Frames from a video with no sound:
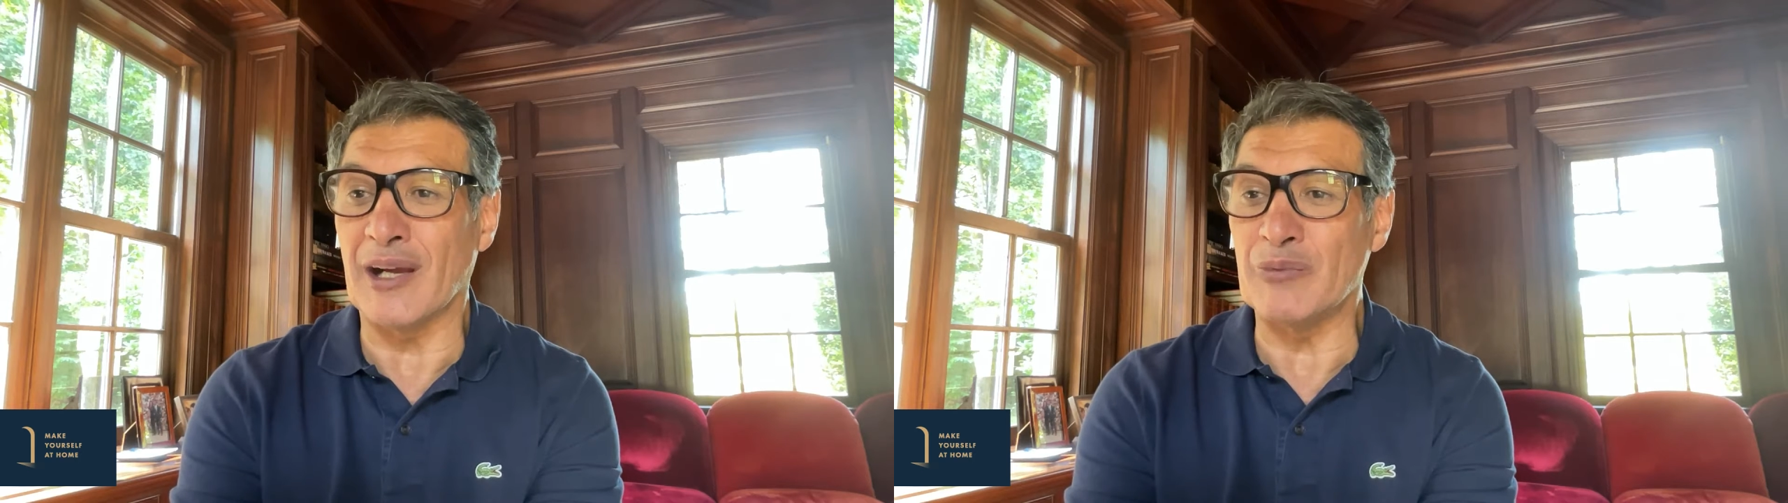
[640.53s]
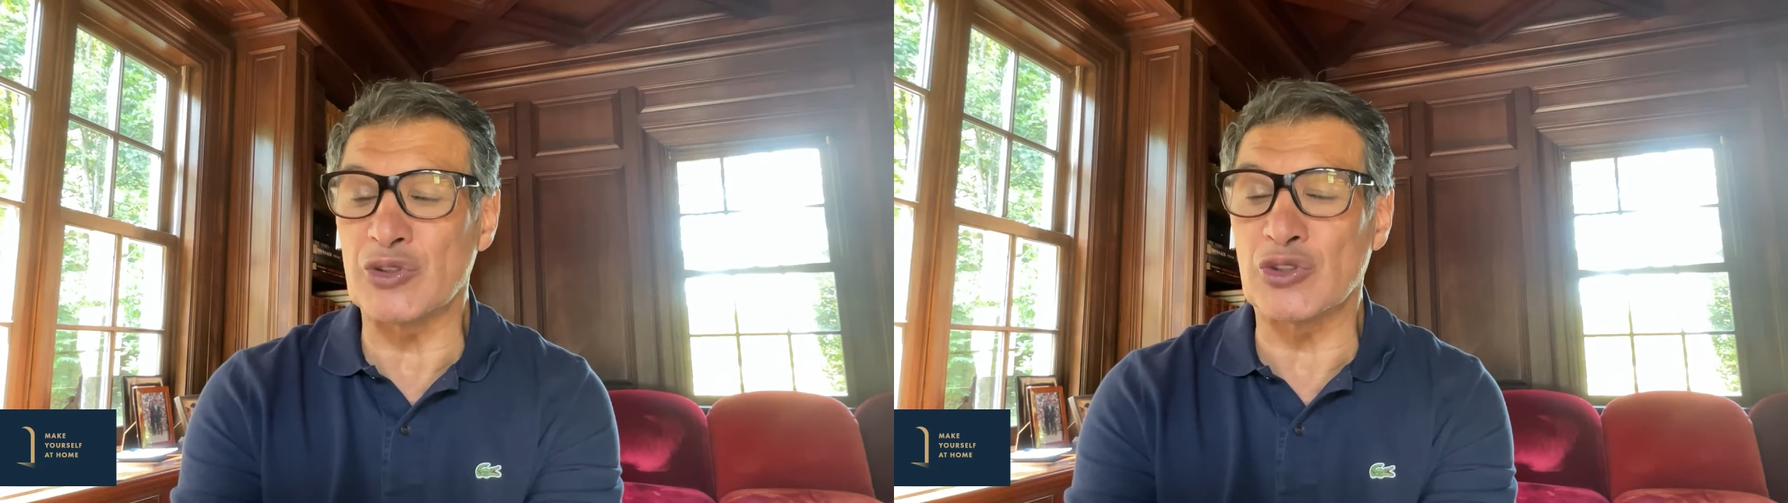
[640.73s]

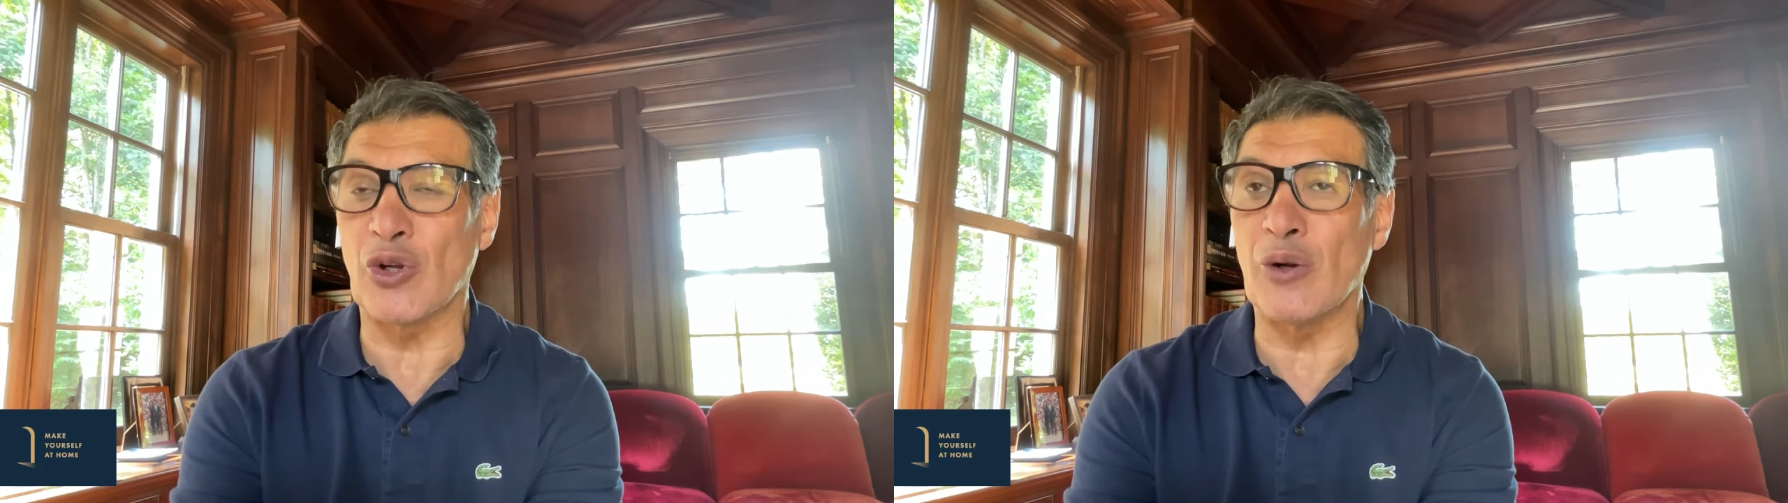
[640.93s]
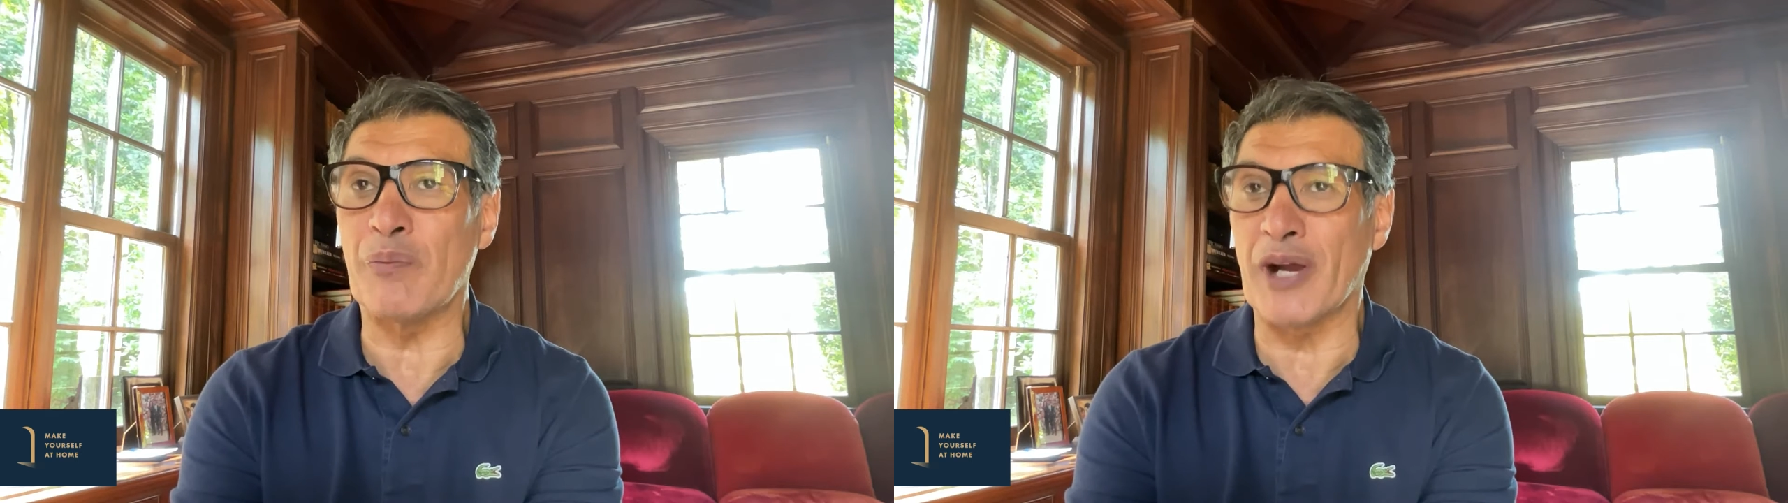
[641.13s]
I'm
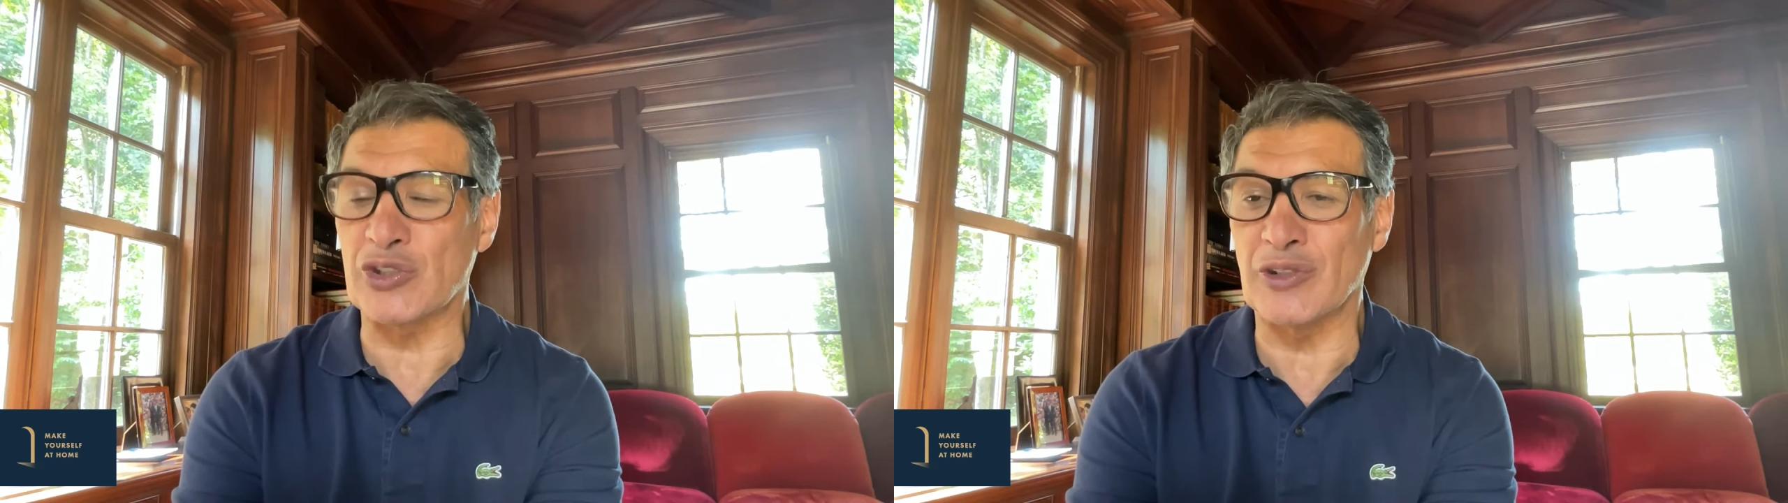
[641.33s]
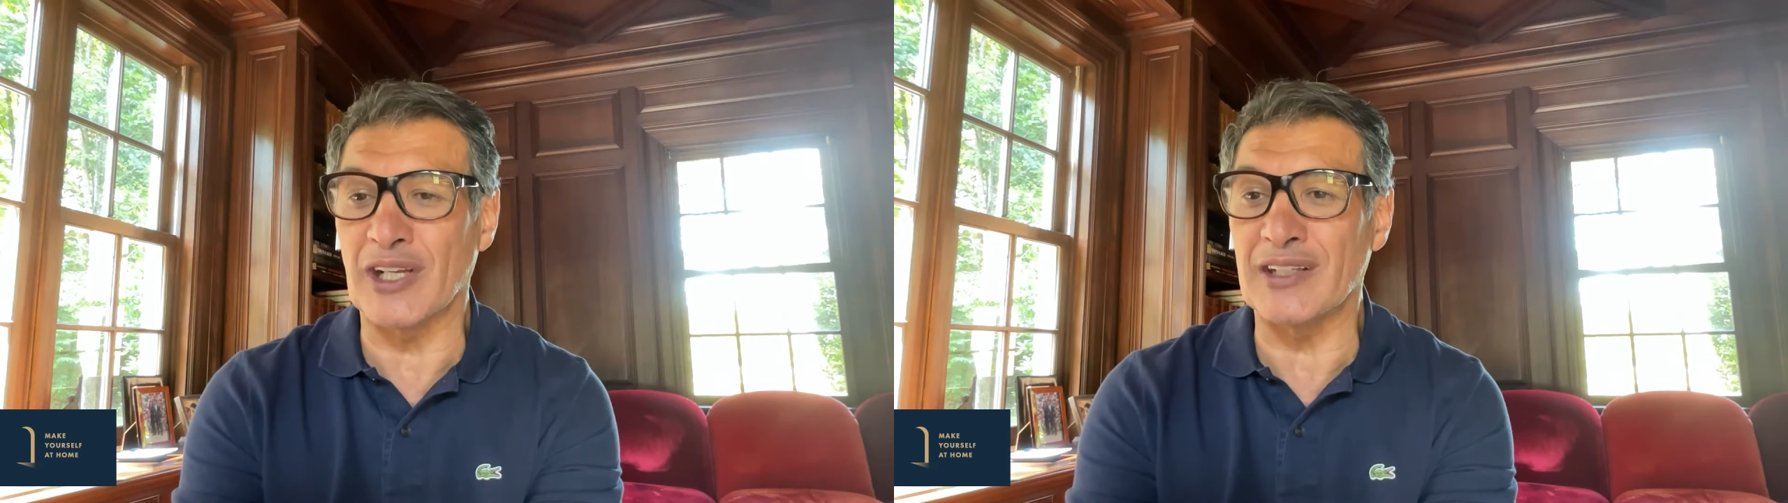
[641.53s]
so
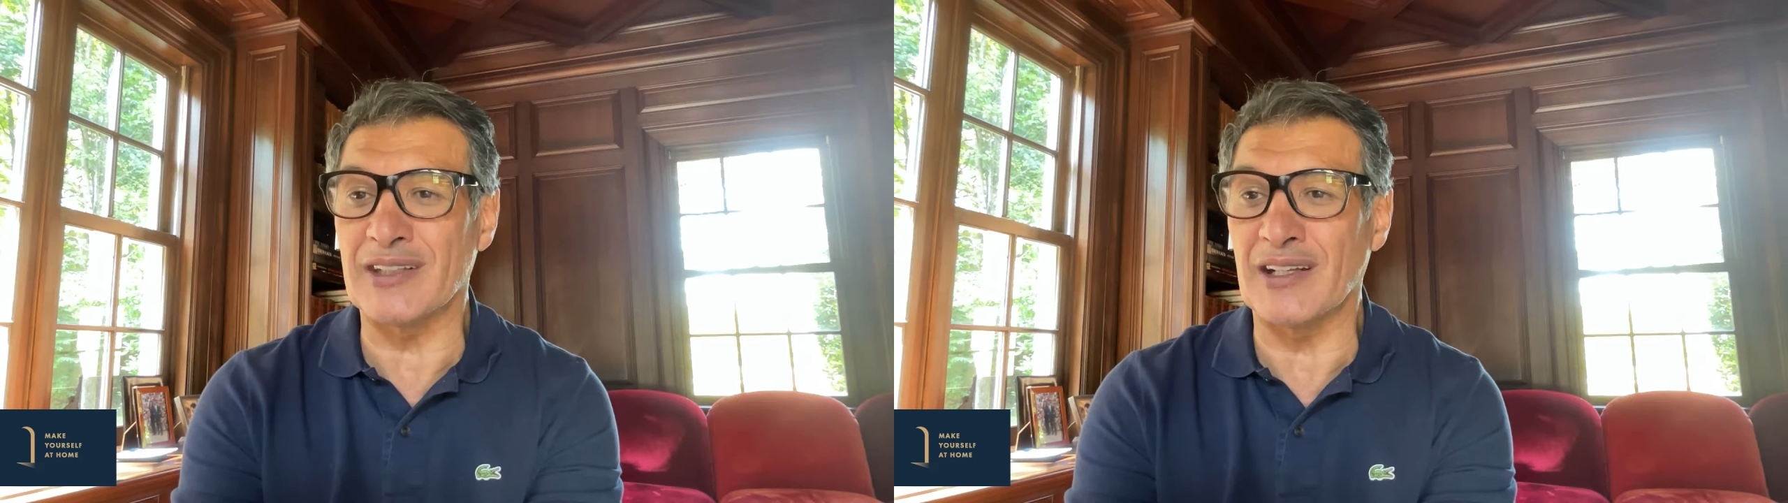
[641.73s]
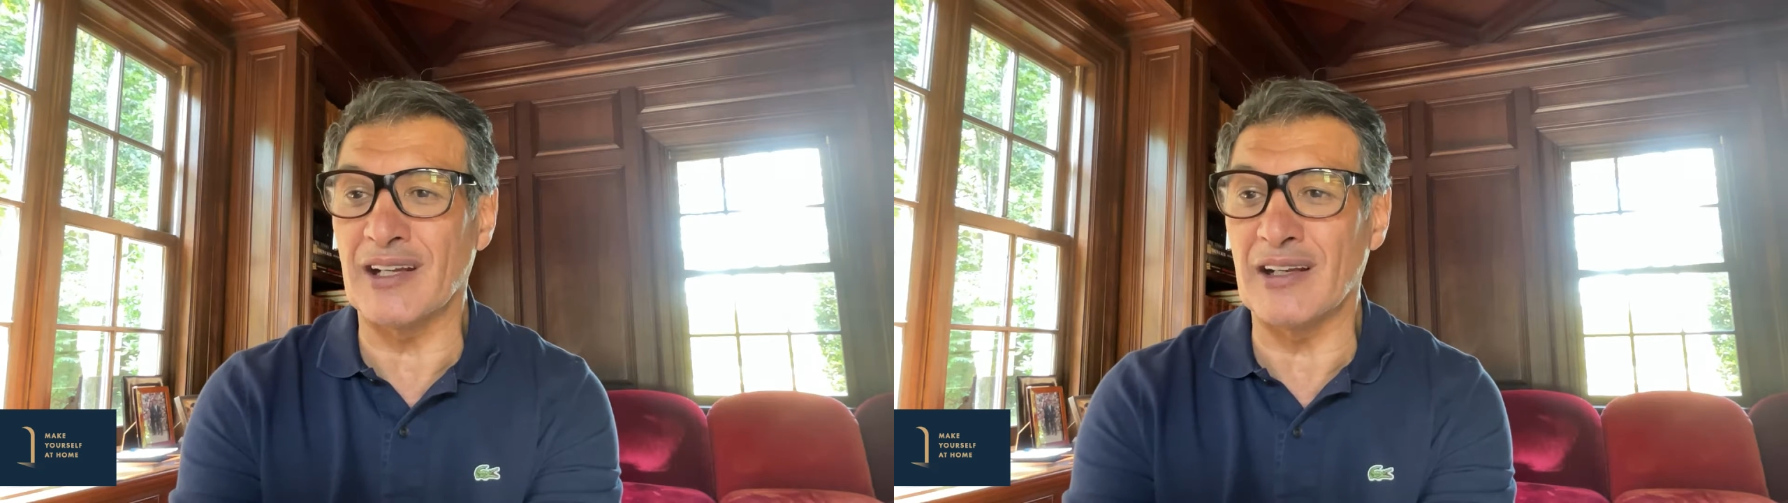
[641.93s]

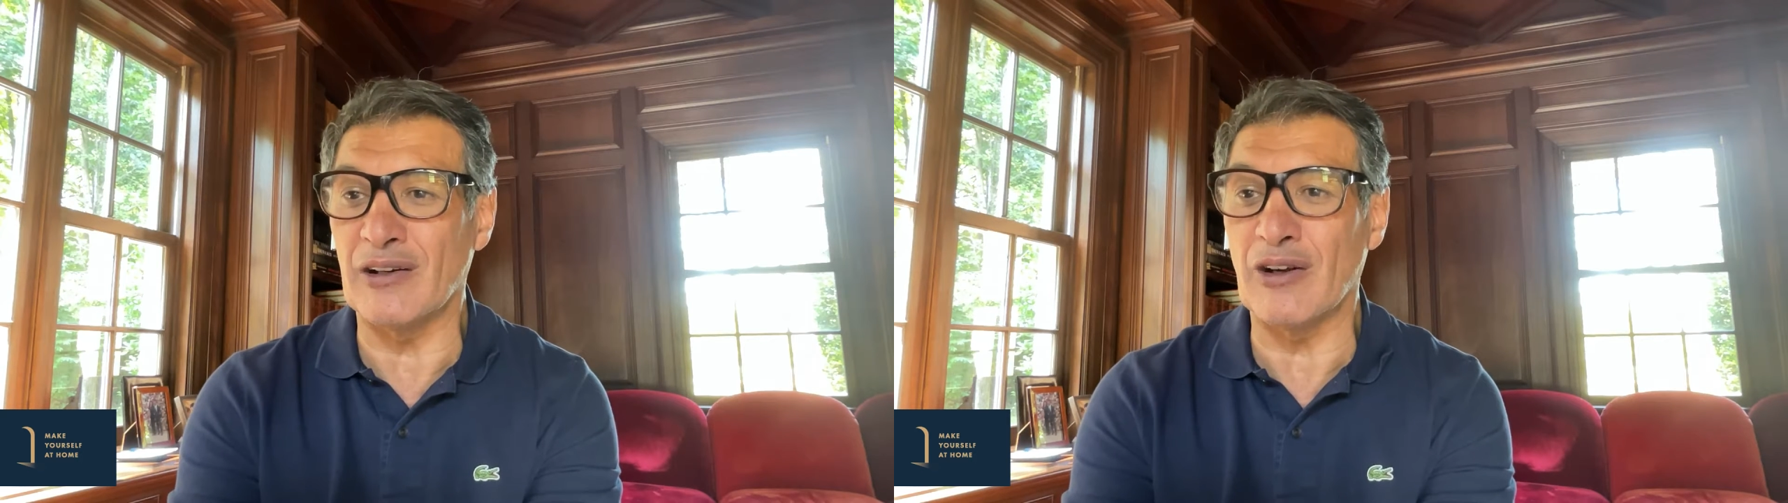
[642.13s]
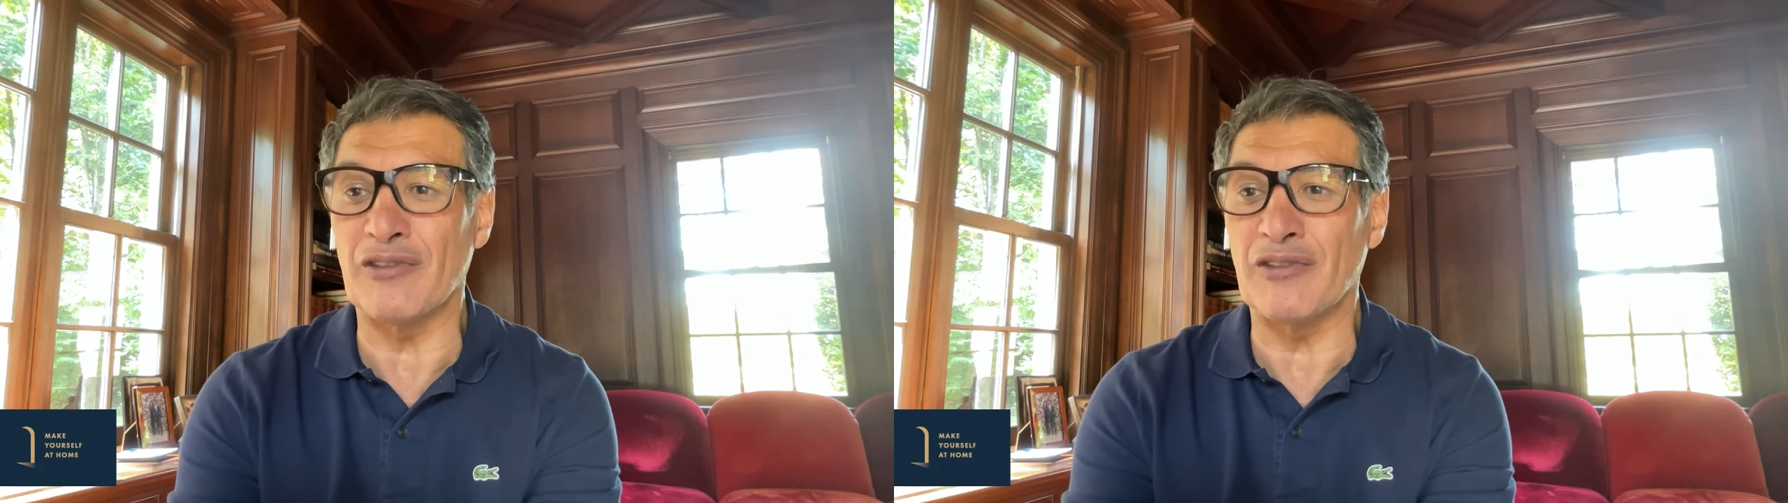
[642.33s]
passionate and